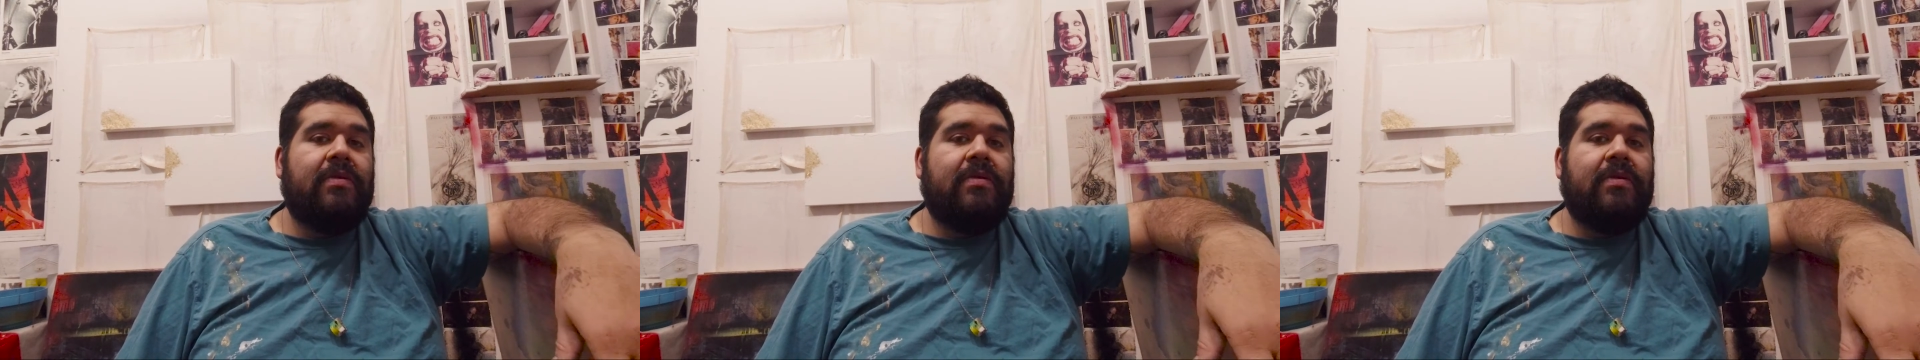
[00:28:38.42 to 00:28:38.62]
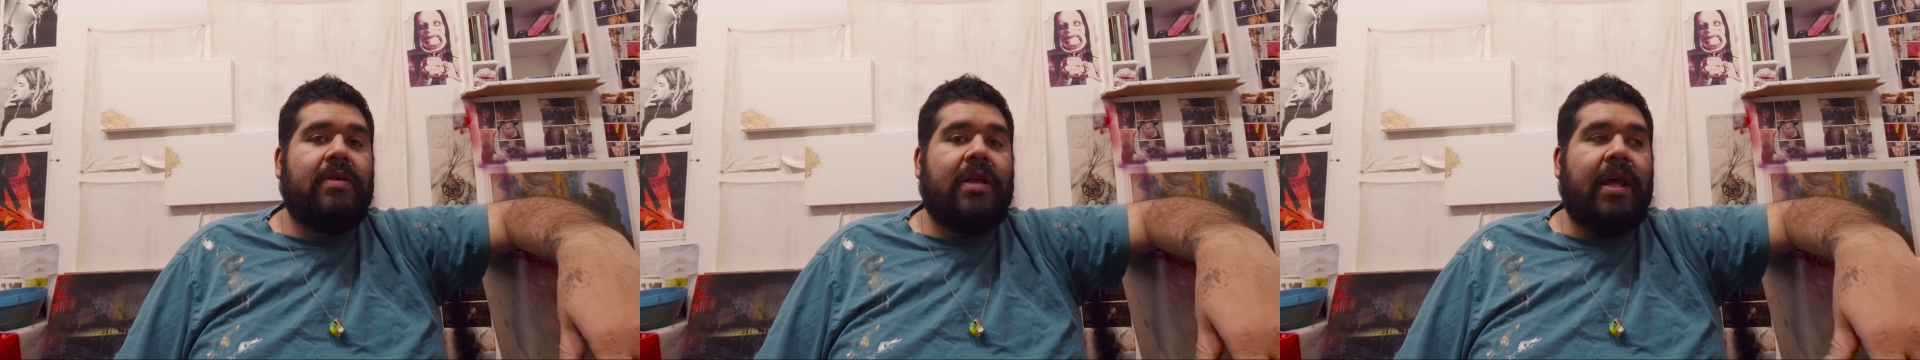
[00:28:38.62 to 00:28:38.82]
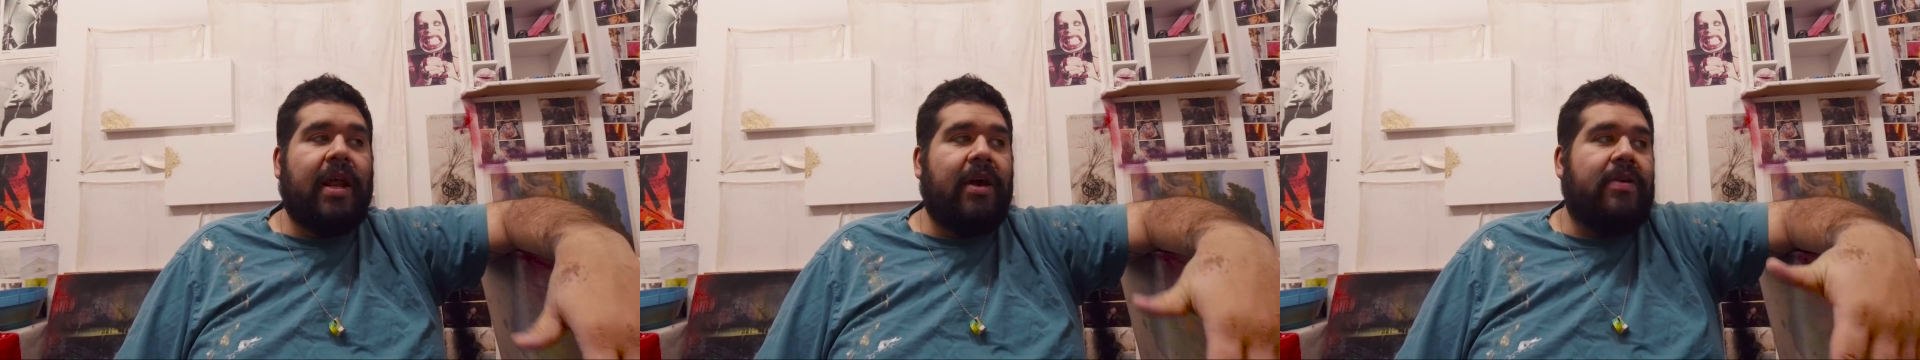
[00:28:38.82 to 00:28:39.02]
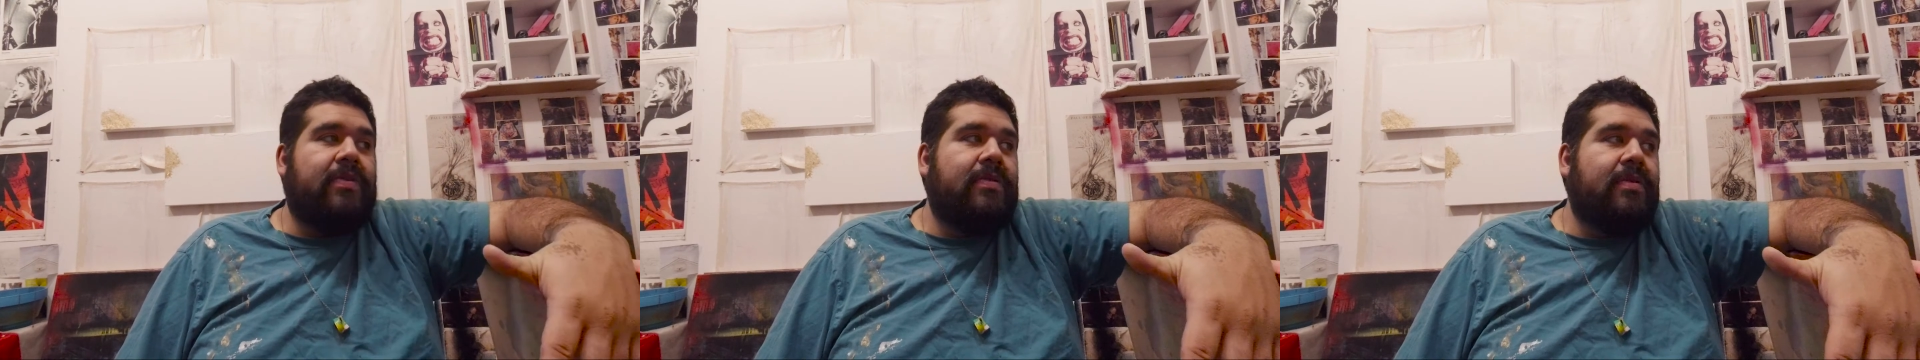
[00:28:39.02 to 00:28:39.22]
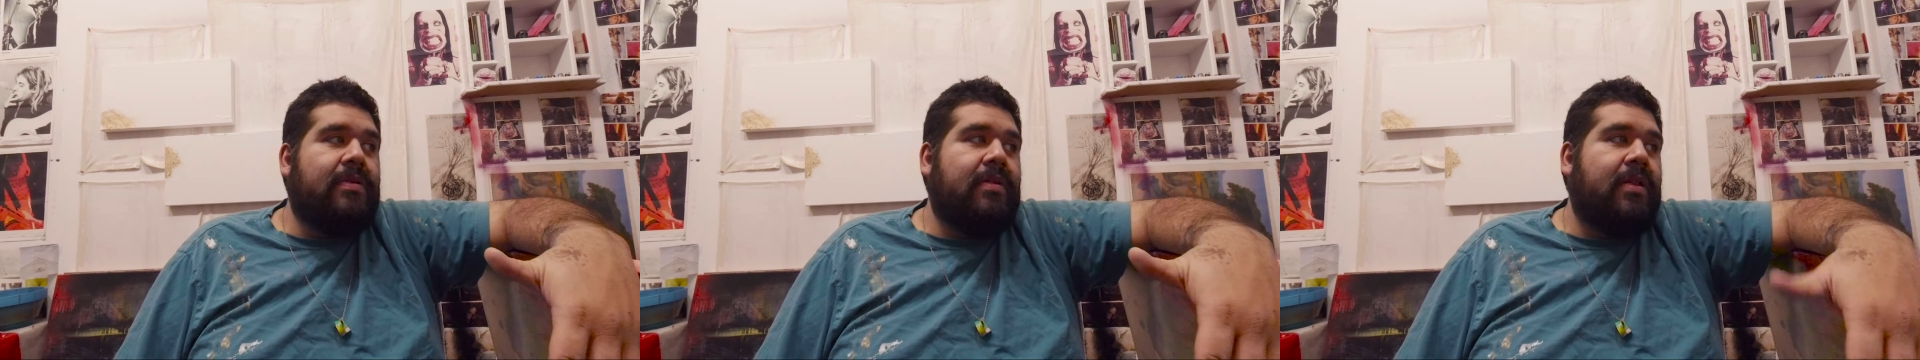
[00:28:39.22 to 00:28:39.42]
get out.
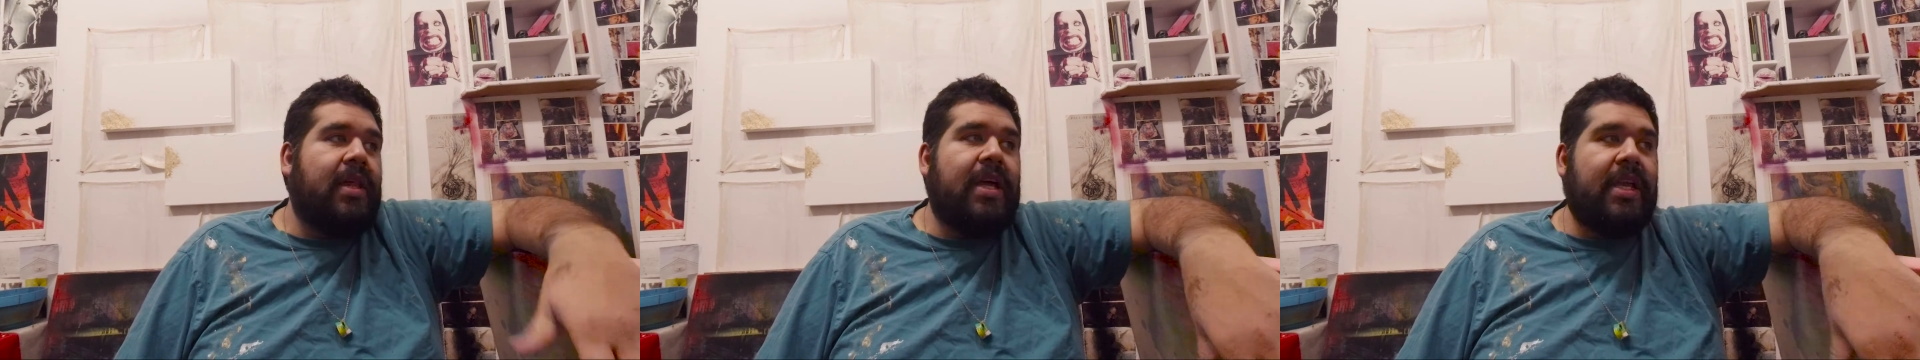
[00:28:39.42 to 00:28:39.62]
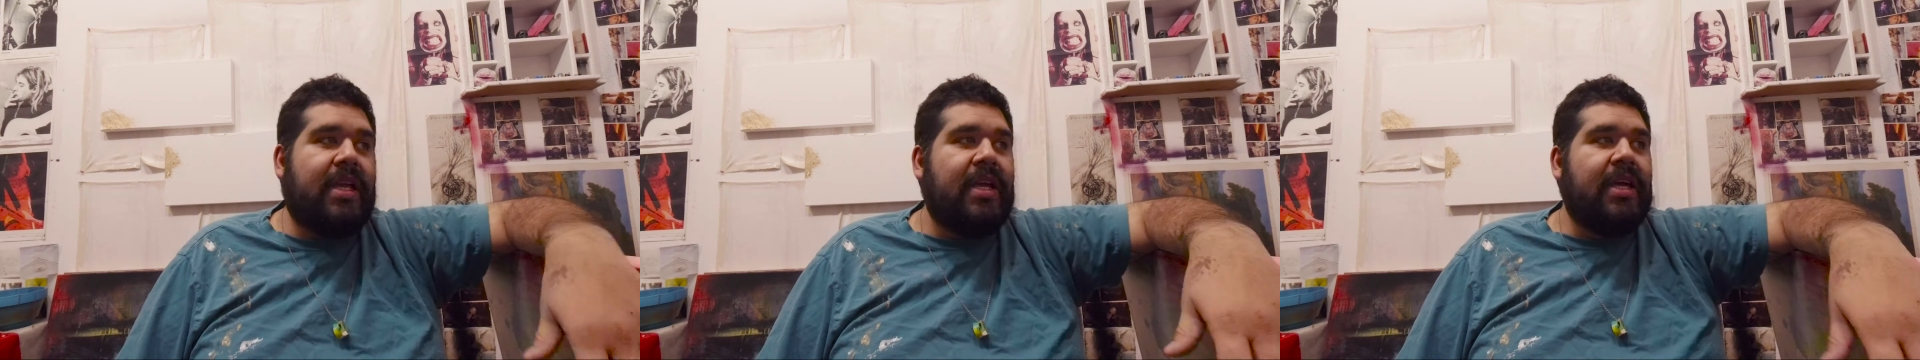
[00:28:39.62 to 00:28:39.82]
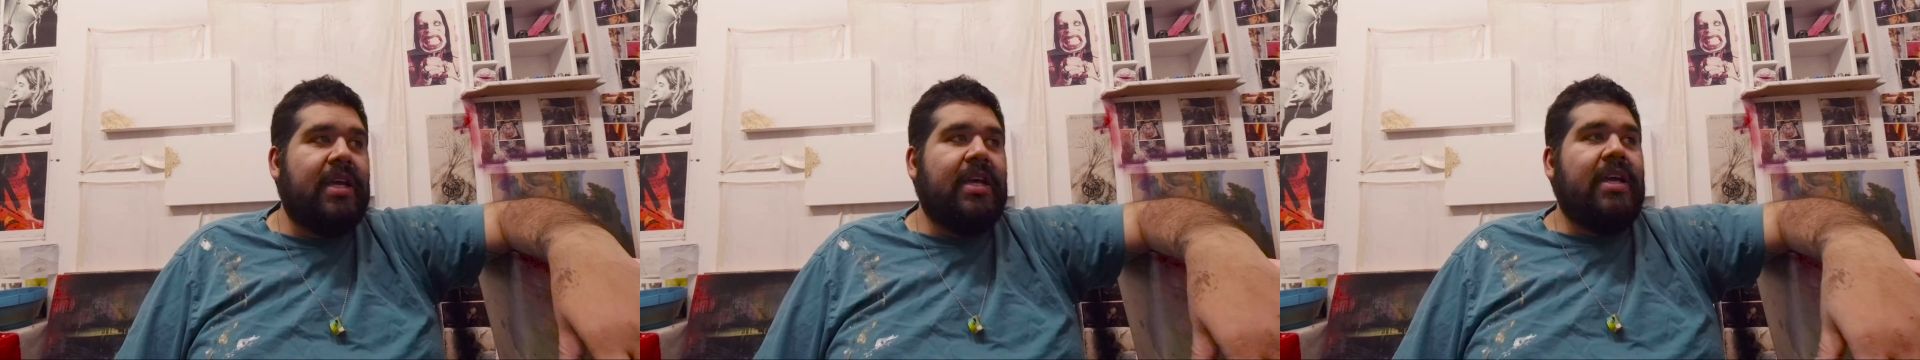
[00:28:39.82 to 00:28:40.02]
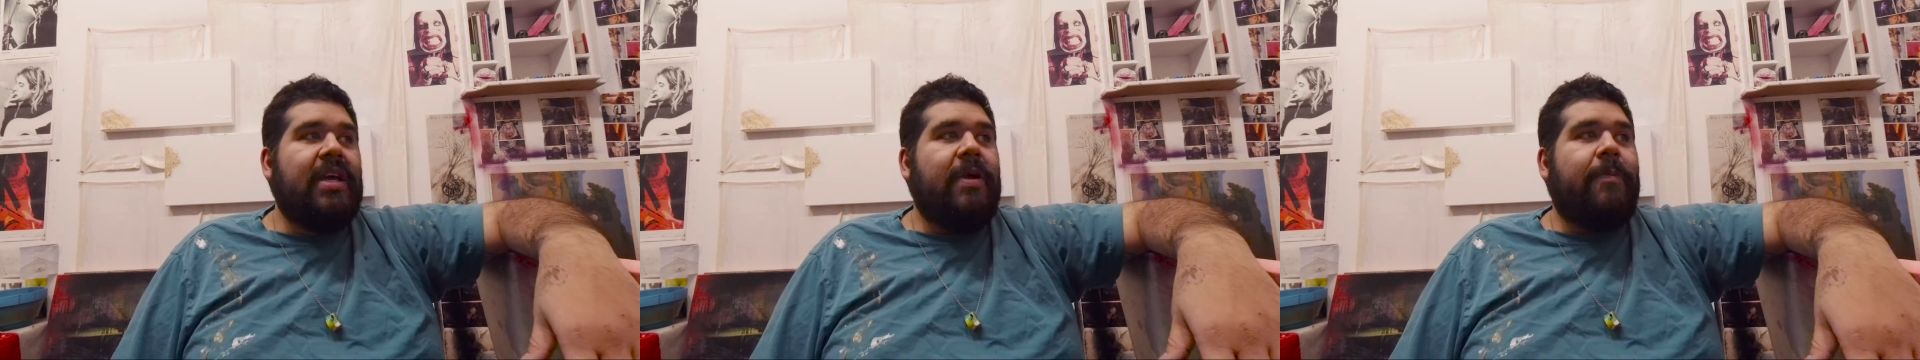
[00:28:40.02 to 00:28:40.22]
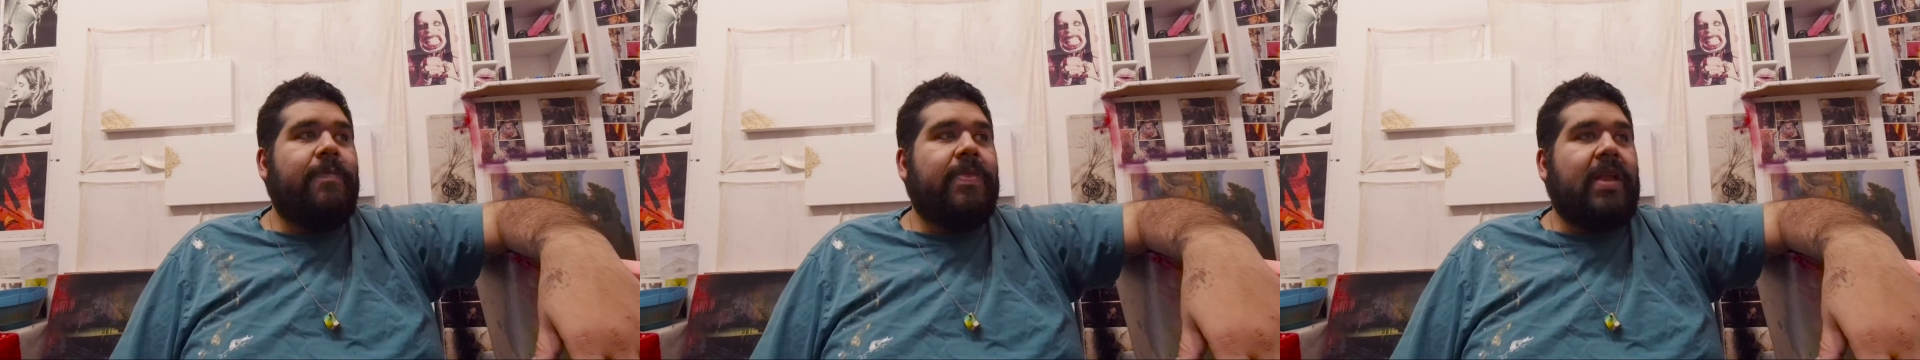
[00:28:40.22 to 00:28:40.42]
Like,
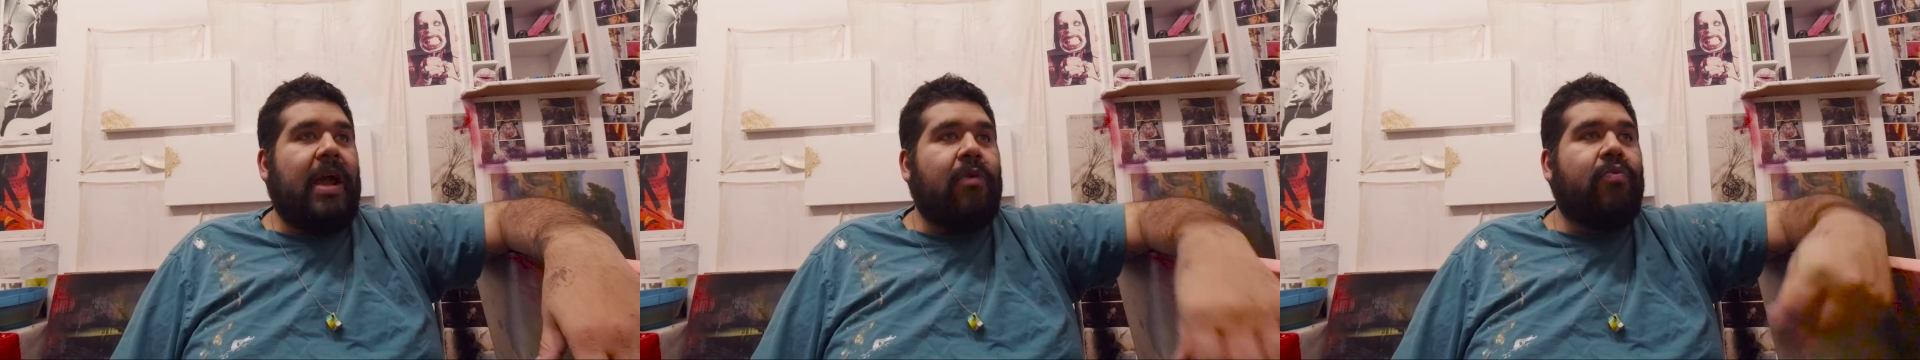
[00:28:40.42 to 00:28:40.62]
I